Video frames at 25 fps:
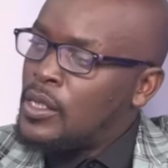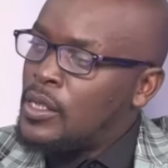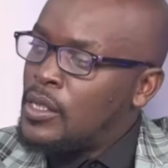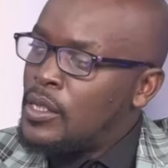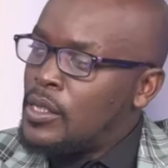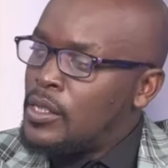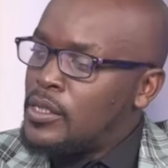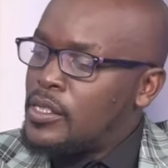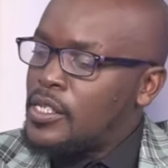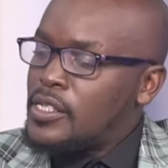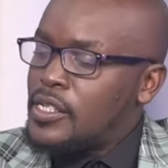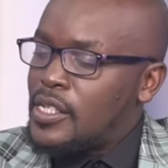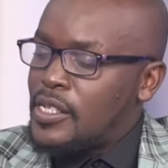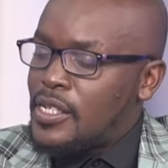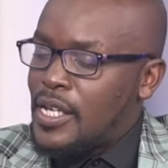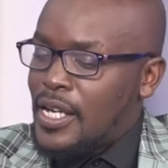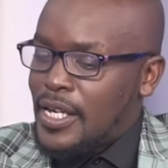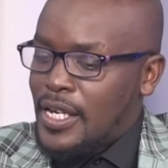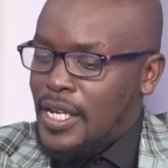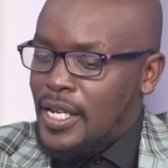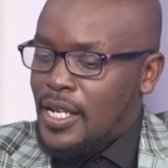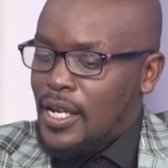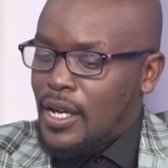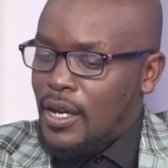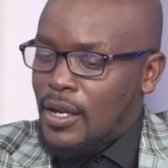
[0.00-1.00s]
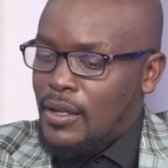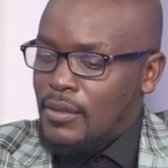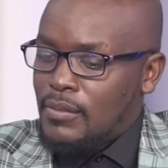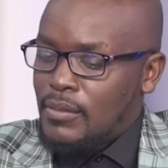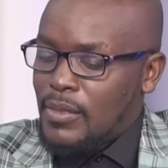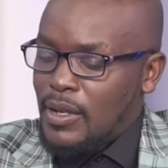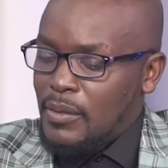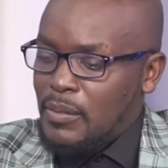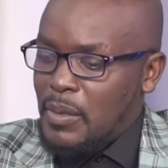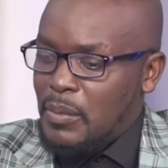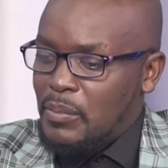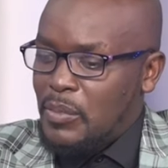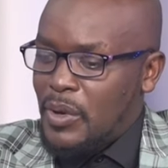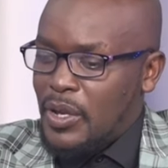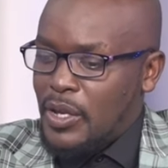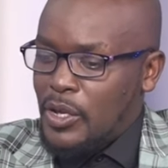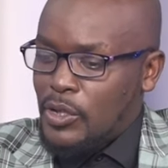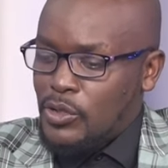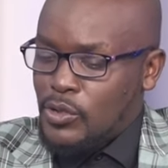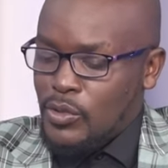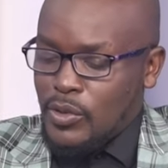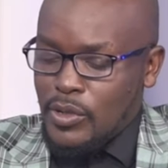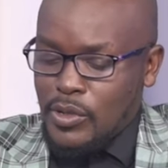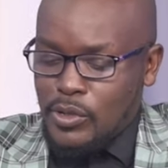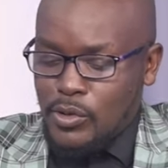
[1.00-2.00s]
Sister Tani, let me bring you
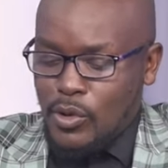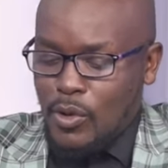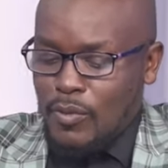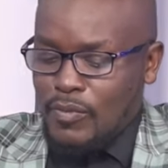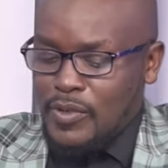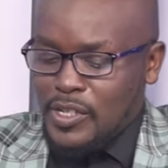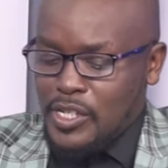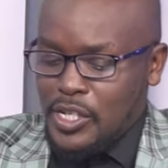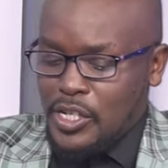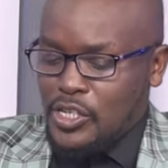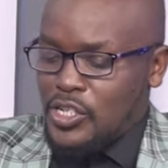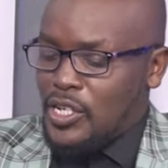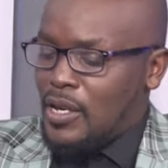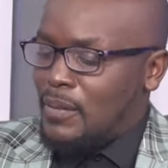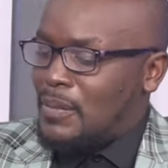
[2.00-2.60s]
to this conversation.